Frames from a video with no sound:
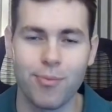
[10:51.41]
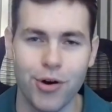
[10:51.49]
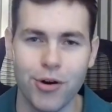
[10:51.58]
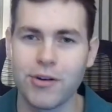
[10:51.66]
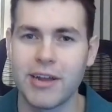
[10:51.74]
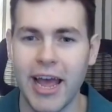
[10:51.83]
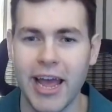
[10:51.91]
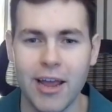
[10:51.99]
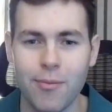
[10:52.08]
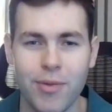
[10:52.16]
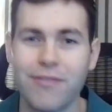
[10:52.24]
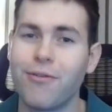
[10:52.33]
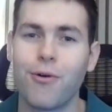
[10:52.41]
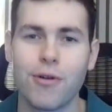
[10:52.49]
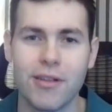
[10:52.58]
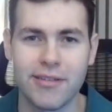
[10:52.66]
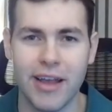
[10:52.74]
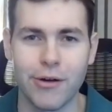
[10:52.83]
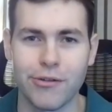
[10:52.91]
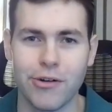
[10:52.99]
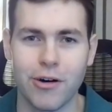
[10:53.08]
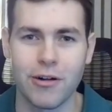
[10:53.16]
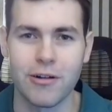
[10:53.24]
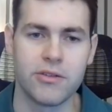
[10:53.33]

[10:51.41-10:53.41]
per day before the sales call.